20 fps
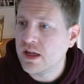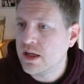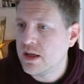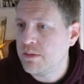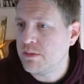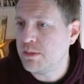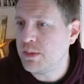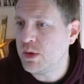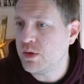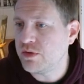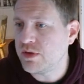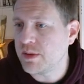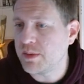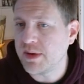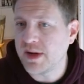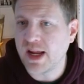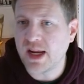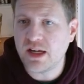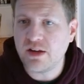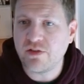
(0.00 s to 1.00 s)
Move number
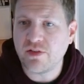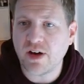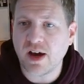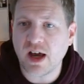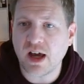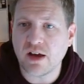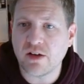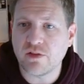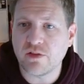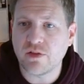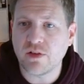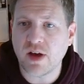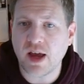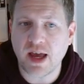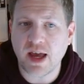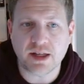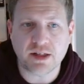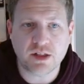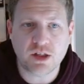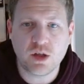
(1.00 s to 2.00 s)
95
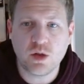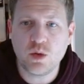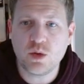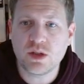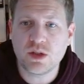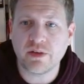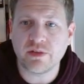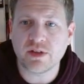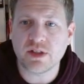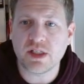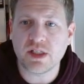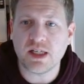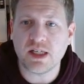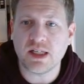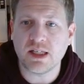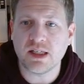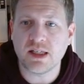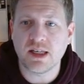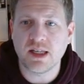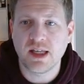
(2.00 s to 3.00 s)
at
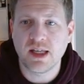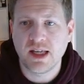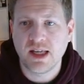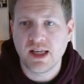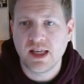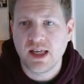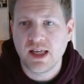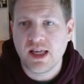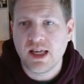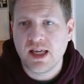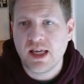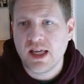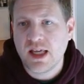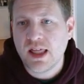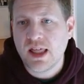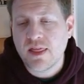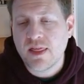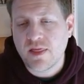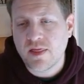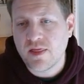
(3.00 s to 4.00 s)
Q17.
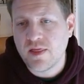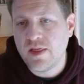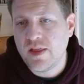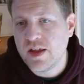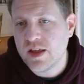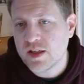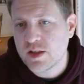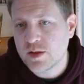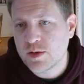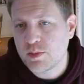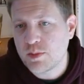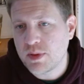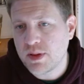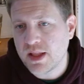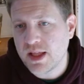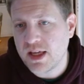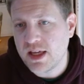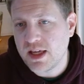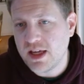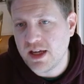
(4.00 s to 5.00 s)
This
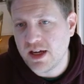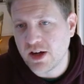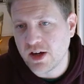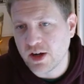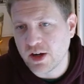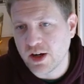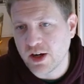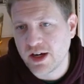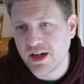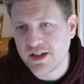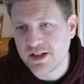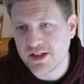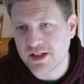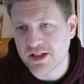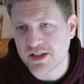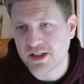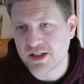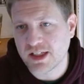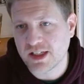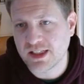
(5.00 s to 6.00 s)
play here
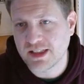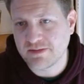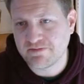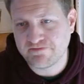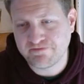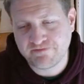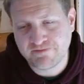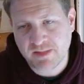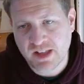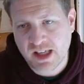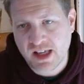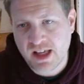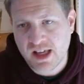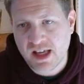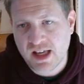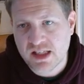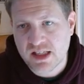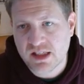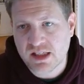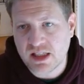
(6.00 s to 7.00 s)
just
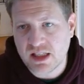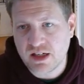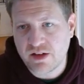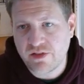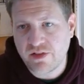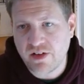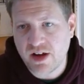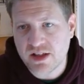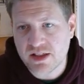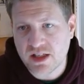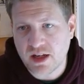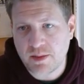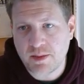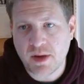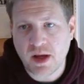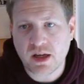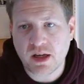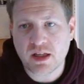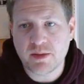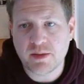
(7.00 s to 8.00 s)
solidifies that I'm
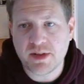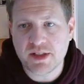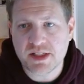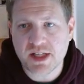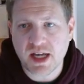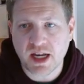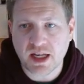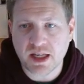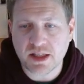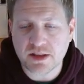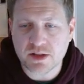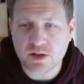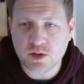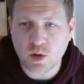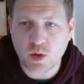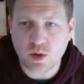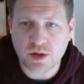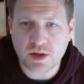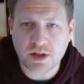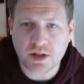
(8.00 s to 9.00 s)
not going to be attacking this
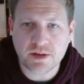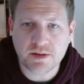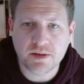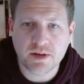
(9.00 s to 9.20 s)
corner.